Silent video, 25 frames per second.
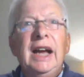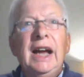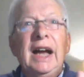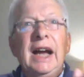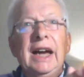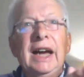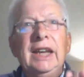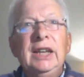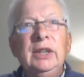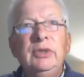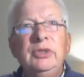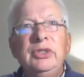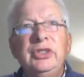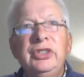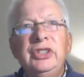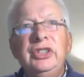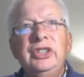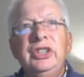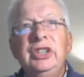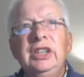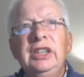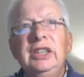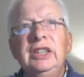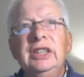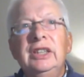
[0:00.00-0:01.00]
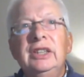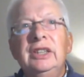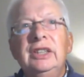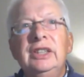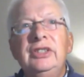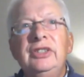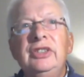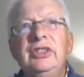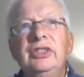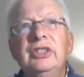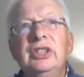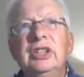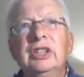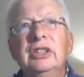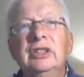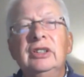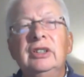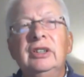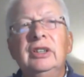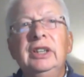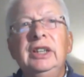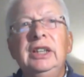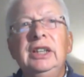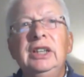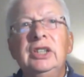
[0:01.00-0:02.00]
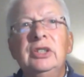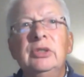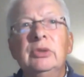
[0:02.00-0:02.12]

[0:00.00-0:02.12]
I don't see that this is going to lead